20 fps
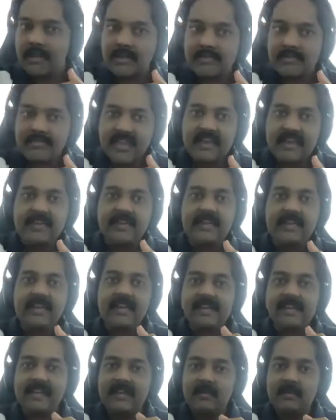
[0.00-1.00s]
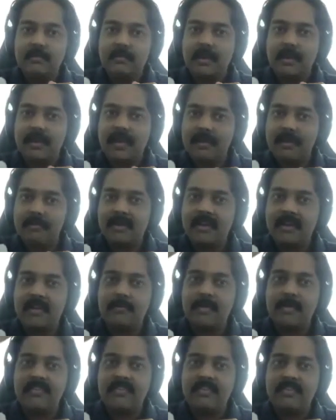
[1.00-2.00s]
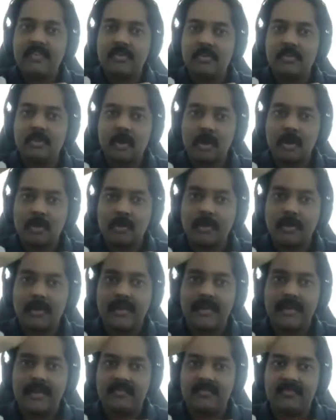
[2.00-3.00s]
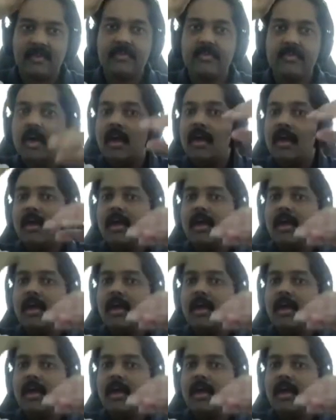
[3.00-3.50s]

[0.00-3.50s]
statically linked library makes a syscall interface,